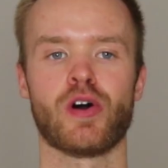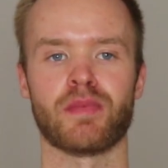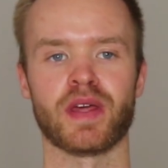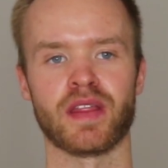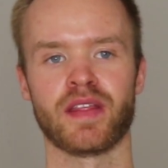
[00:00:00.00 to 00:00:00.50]

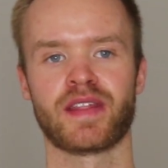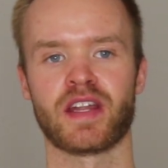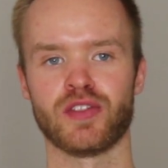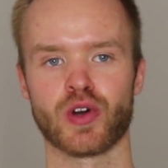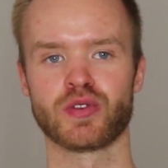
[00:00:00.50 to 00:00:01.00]
told me
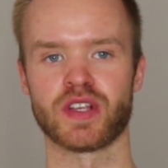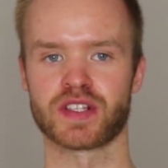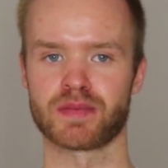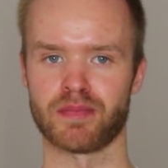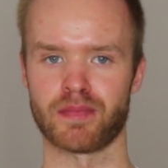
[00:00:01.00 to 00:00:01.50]
that he
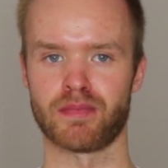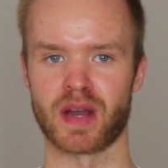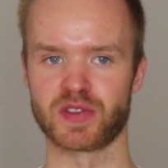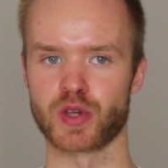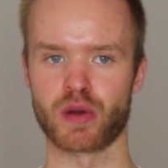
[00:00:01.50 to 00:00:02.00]
noticed
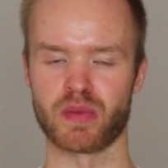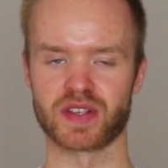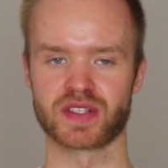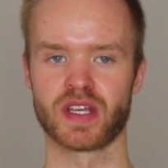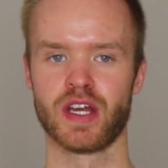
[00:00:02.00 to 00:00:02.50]
my
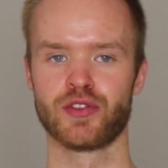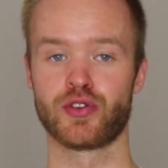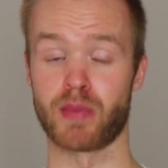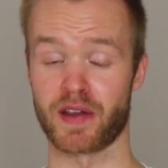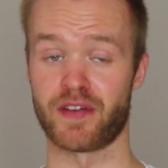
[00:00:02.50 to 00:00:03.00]
service
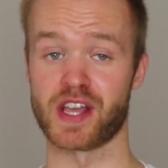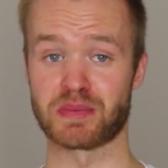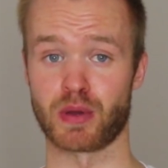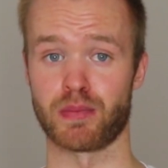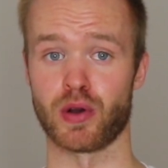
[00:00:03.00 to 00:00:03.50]
through my
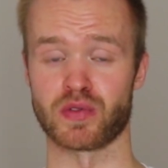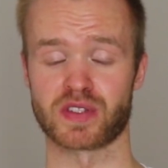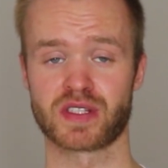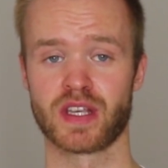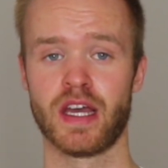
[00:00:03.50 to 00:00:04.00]
Facebook
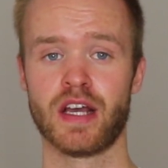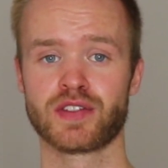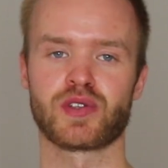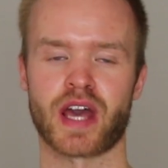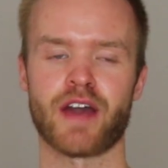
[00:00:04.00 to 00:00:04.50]
posts,
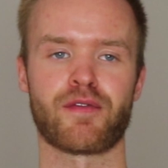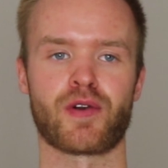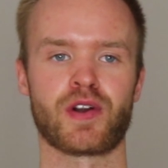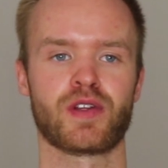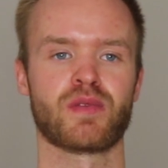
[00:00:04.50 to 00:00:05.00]
so the
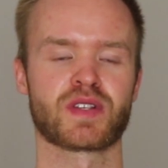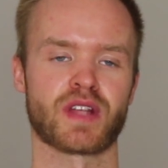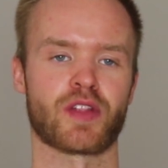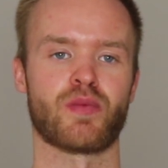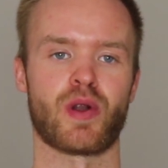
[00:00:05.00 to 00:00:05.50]
effort
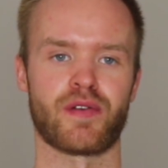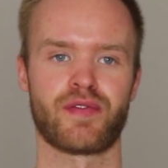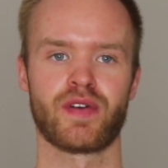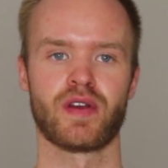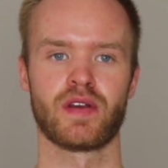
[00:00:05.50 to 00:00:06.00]
was not
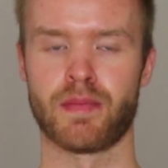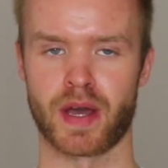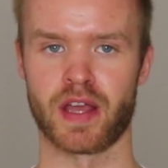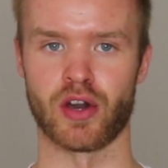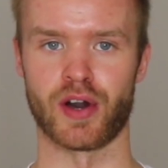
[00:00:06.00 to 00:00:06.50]
worth the
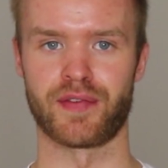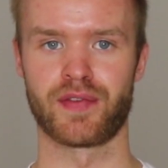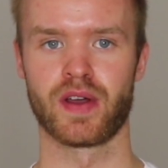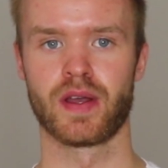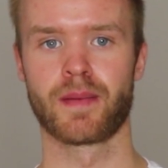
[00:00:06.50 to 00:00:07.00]
payoff.